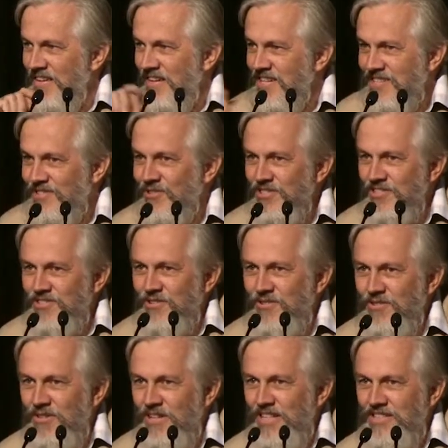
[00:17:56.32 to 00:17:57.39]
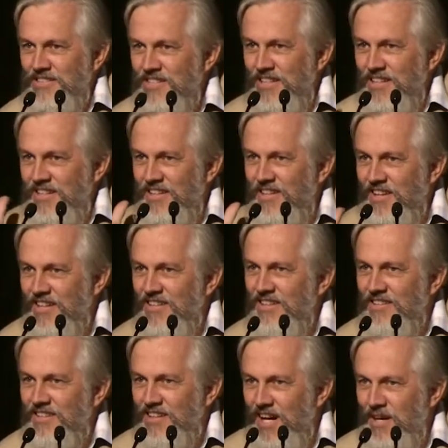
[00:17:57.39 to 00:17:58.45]
It is also, see,
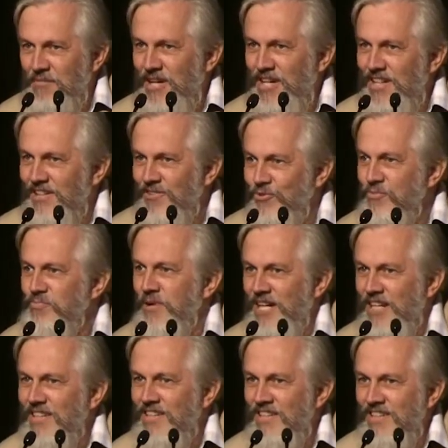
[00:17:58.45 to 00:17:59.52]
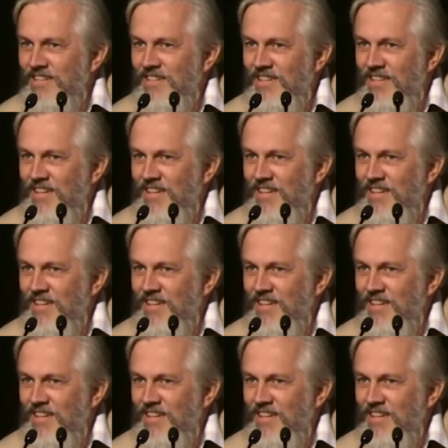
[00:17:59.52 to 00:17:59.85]
Nama and Rupa